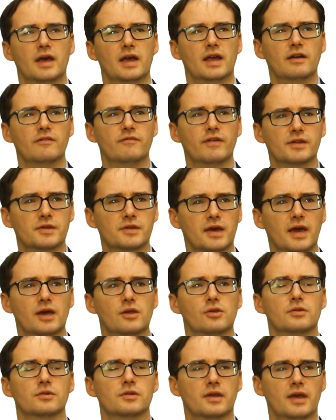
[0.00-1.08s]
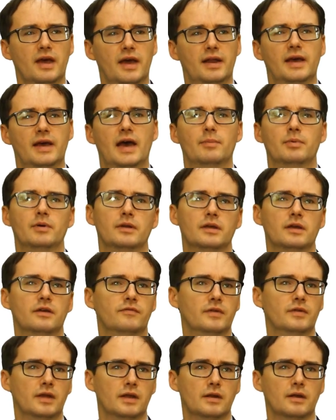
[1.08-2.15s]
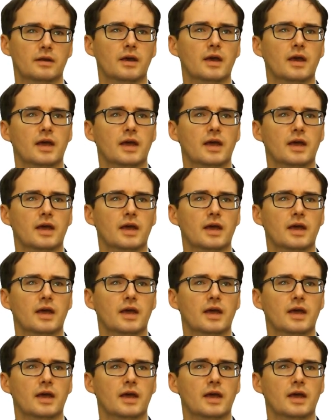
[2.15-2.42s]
investigations can happen if needed